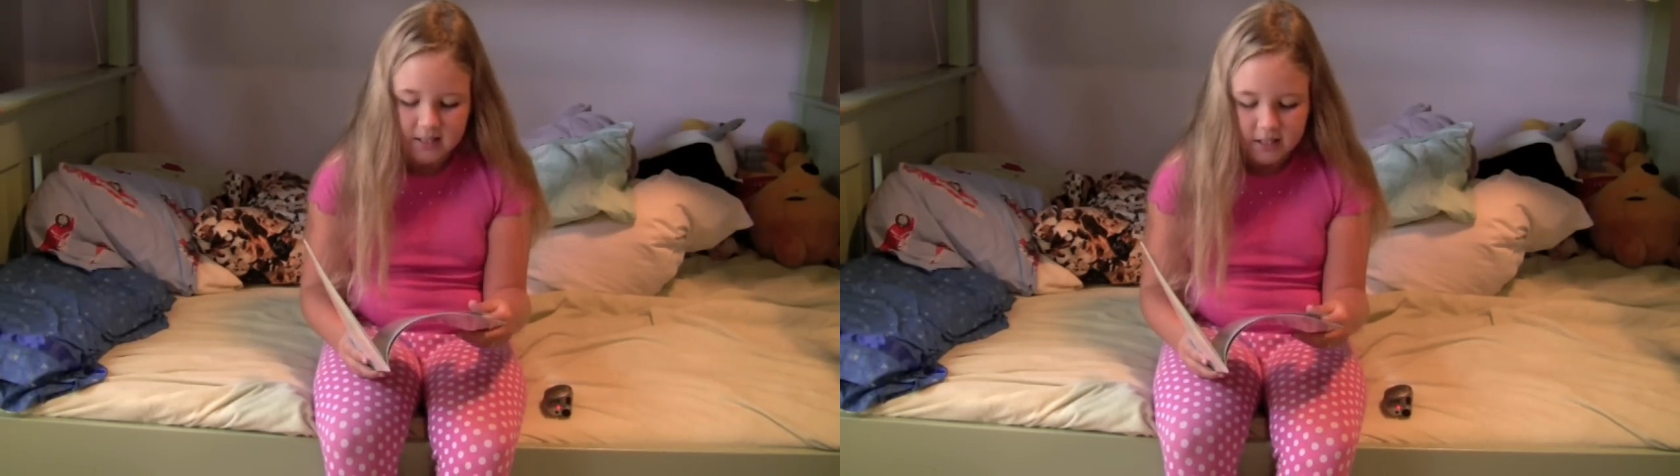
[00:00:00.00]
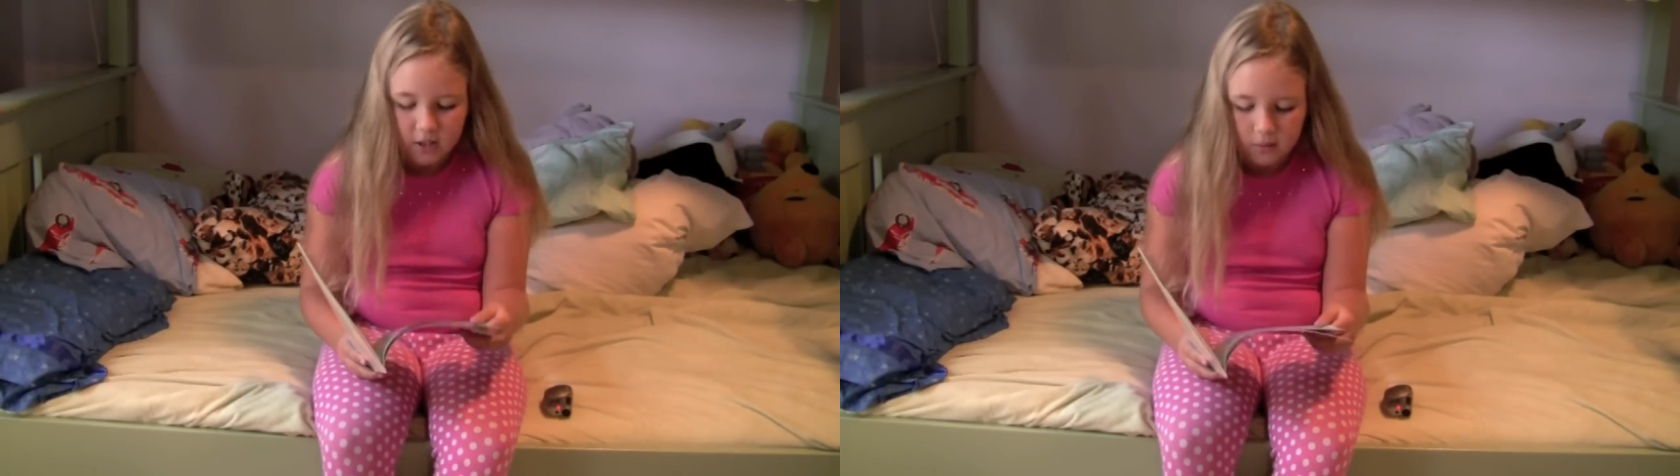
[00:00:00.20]

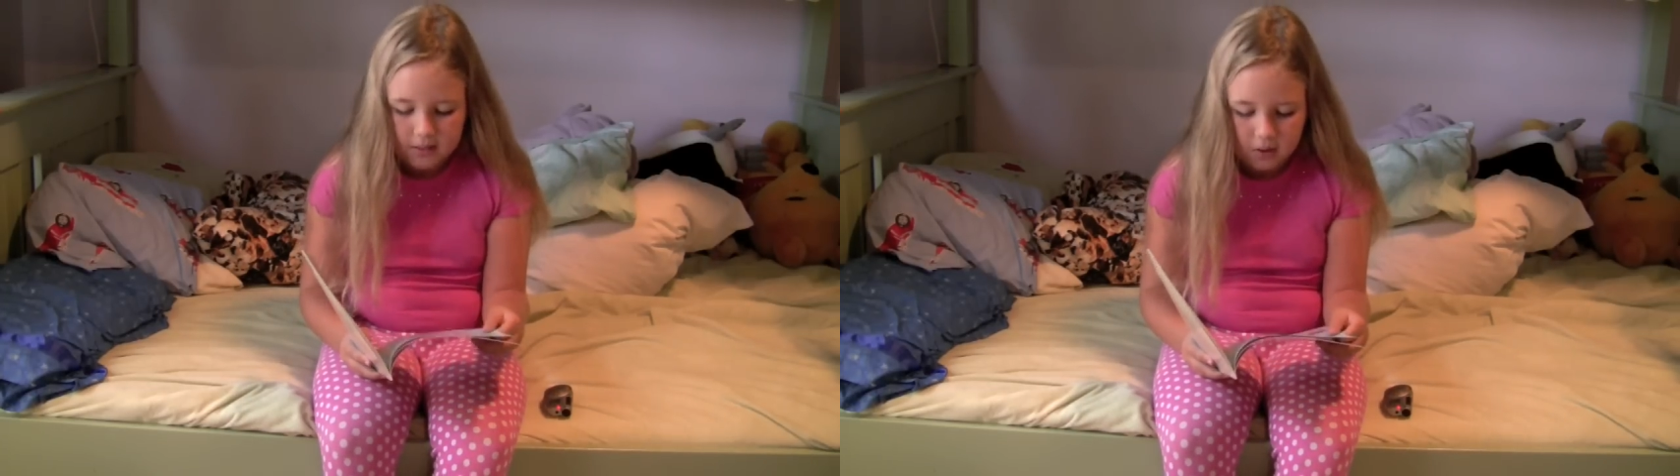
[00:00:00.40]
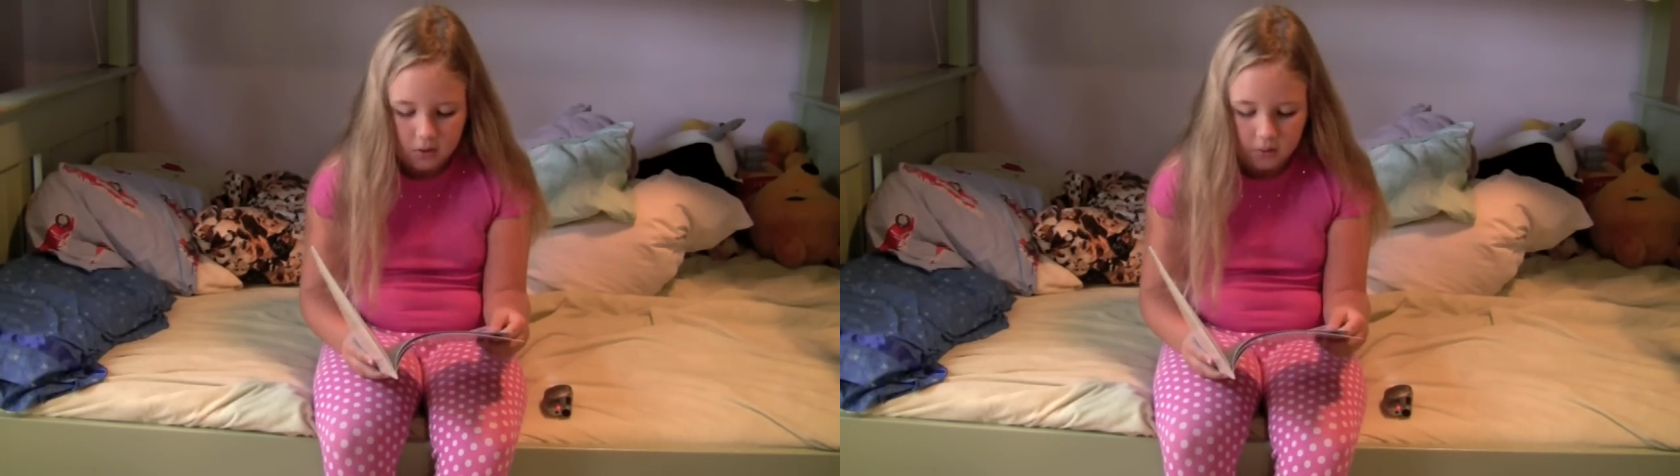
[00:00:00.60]
It was
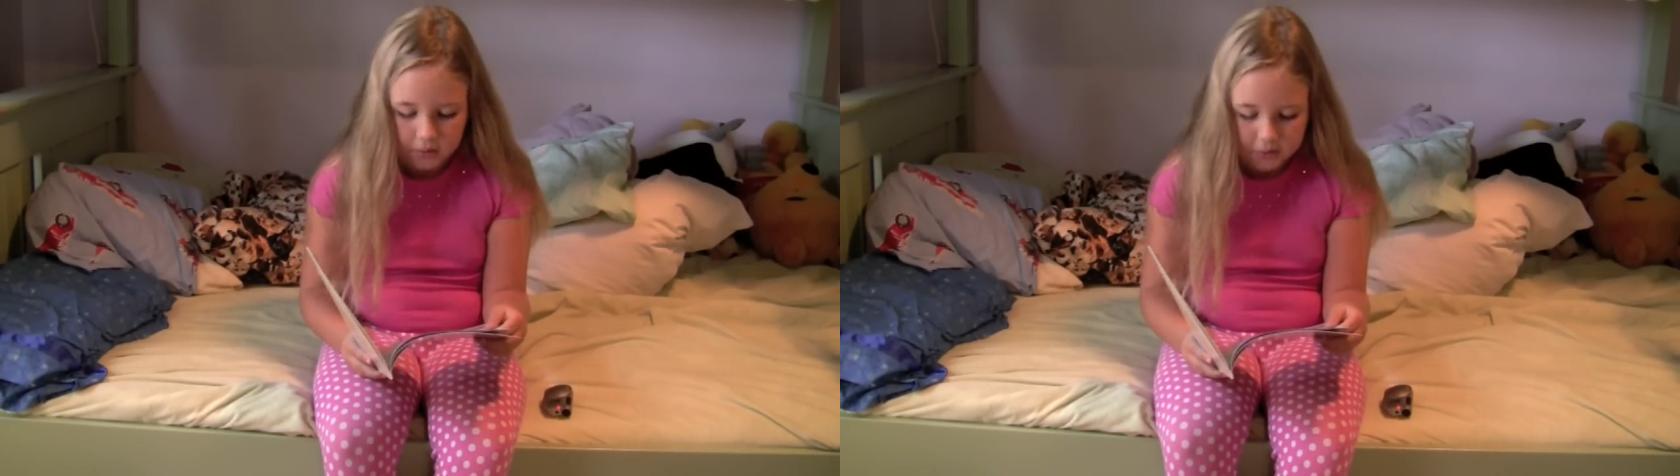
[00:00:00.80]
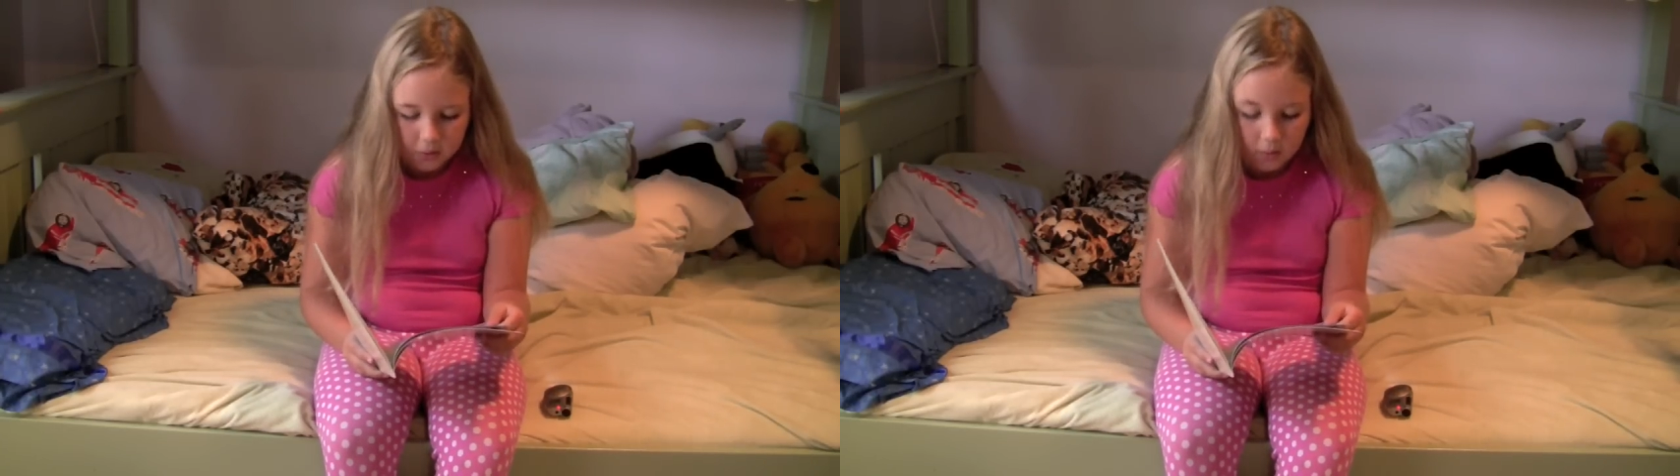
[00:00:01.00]
a
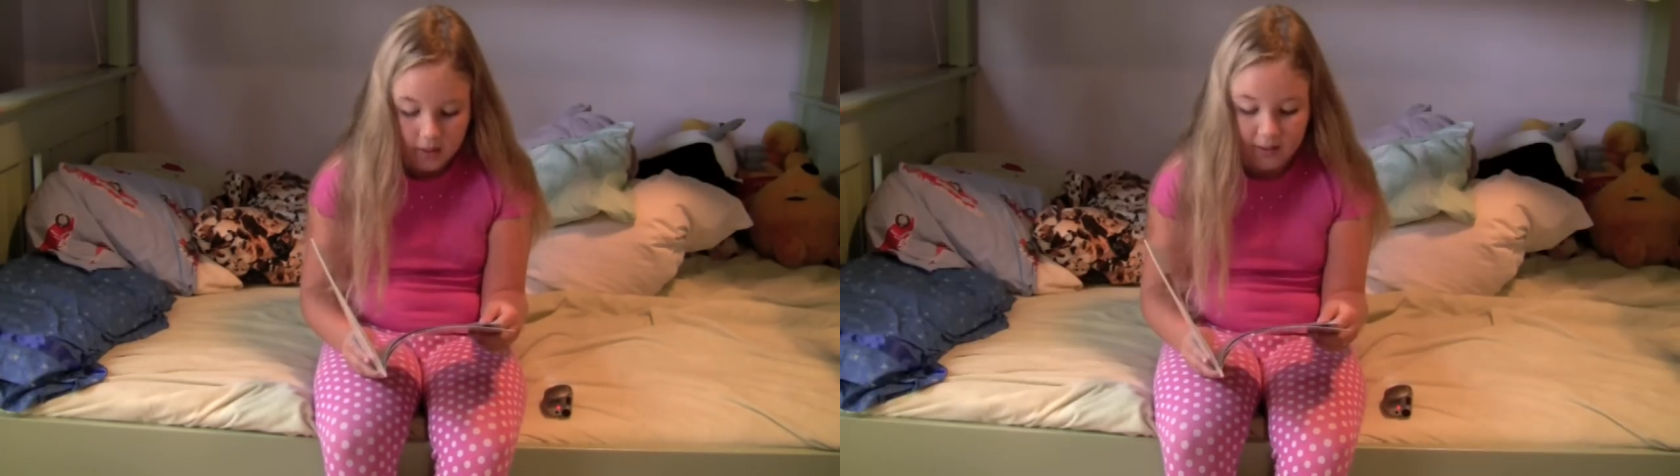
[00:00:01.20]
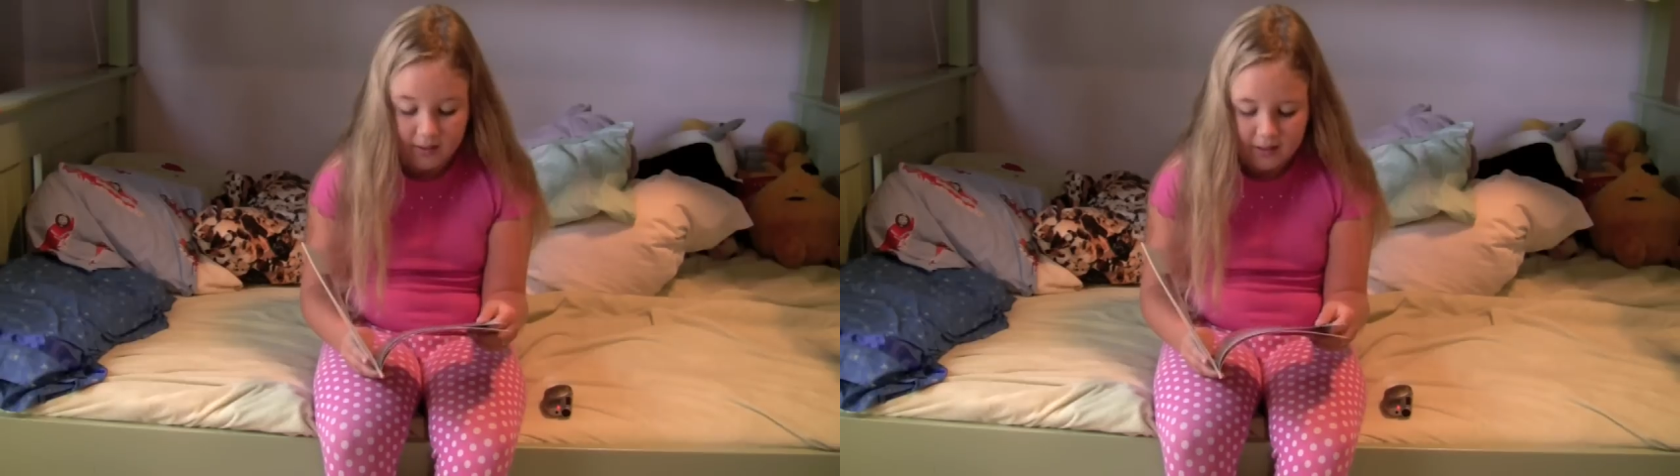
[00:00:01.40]
gold coin.